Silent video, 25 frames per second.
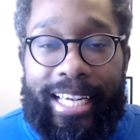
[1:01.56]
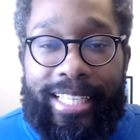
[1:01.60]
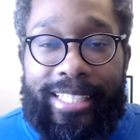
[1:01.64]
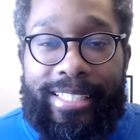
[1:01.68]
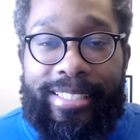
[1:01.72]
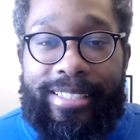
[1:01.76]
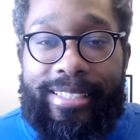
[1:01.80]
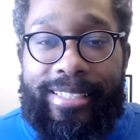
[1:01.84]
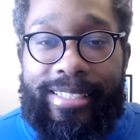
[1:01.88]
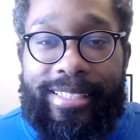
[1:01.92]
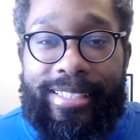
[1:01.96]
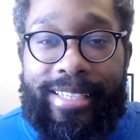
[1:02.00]

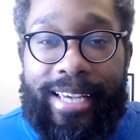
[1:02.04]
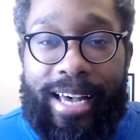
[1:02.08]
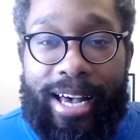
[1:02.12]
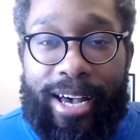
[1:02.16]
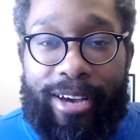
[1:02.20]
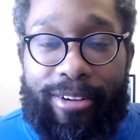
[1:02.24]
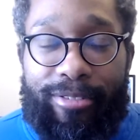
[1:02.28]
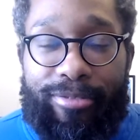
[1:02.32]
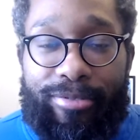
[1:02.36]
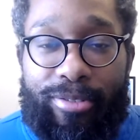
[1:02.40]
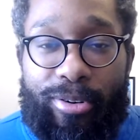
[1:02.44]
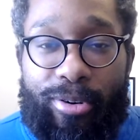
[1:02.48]
to
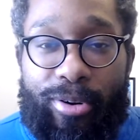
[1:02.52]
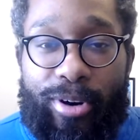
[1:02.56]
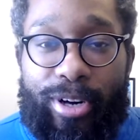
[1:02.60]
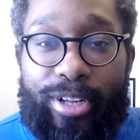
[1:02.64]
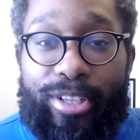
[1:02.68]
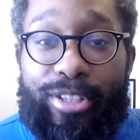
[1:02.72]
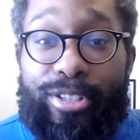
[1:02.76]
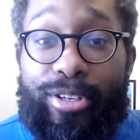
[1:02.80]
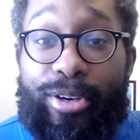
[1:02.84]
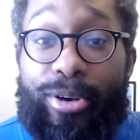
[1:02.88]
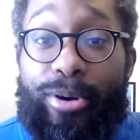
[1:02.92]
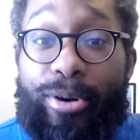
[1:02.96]
design for
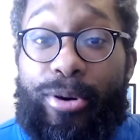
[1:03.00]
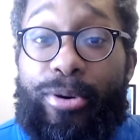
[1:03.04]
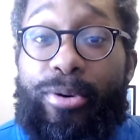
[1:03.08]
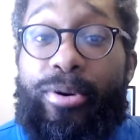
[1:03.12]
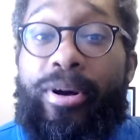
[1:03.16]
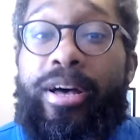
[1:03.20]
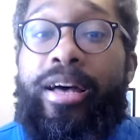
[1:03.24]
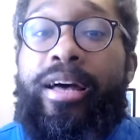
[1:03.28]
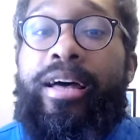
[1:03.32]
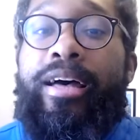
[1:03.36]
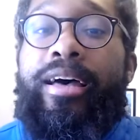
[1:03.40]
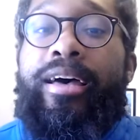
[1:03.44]
it. So
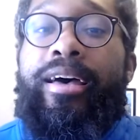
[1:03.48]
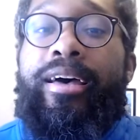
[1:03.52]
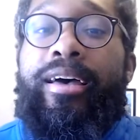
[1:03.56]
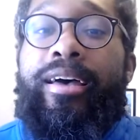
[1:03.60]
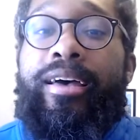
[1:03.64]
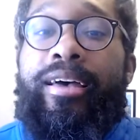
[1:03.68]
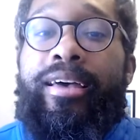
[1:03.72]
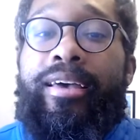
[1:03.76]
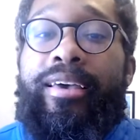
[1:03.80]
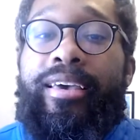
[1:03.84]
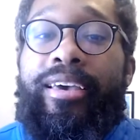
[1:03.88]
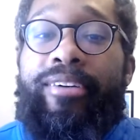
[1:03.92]

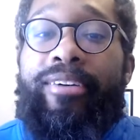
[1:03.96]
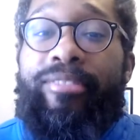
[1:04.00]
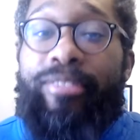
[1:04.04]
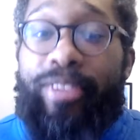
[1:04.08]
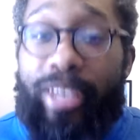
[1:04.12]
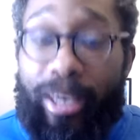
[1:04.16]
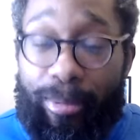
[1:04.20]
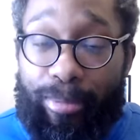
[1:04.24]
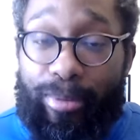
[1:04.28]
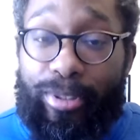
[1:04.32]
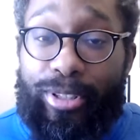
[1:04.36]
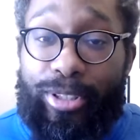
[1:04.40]
if you're
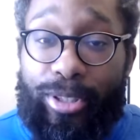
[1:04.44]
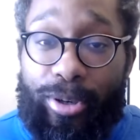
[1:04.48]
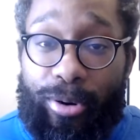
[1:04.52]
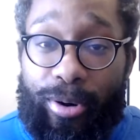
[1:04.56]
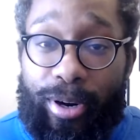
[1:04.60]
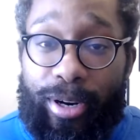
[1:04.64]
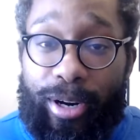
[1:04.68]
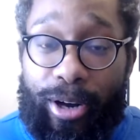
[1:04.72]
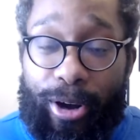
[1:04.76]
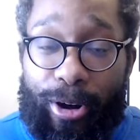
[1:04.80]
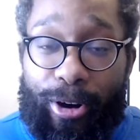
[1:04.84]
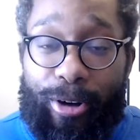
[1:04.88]
keeping
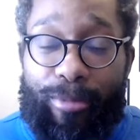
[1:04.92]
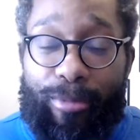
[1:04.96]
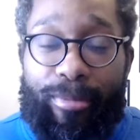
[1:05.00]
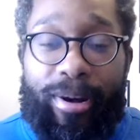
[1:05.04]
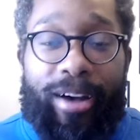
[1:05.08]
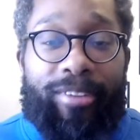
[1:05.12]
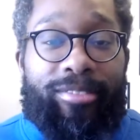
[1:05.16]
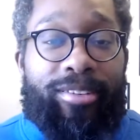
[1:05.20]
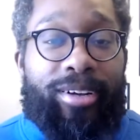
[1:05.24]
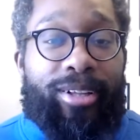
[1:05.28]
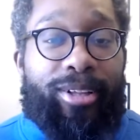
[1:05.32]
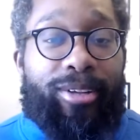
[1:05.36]
score at home,
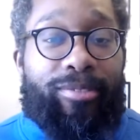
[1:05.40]
I've done the